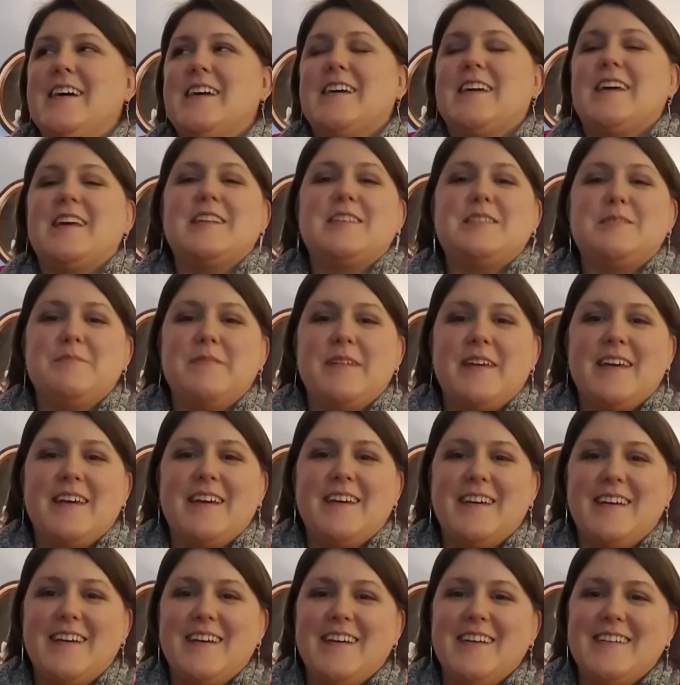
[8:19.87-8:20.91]
gets me.
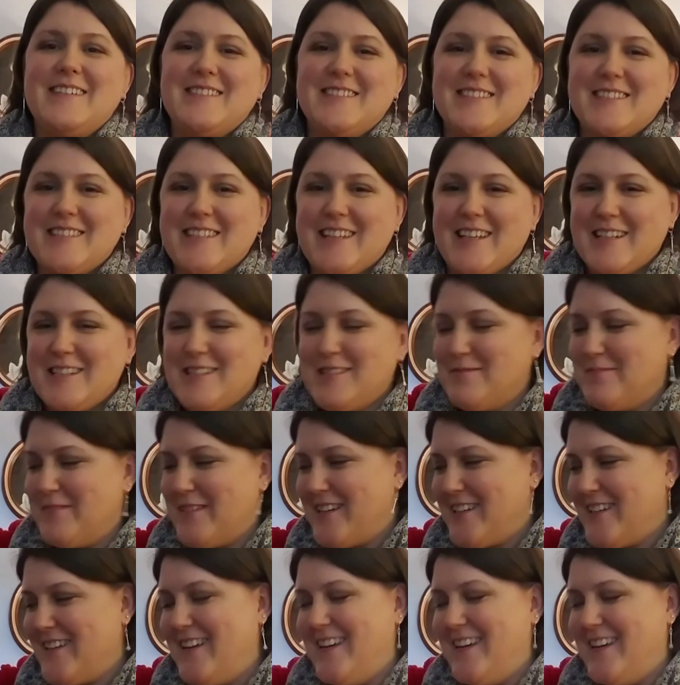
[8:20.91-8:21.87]
It just gets me.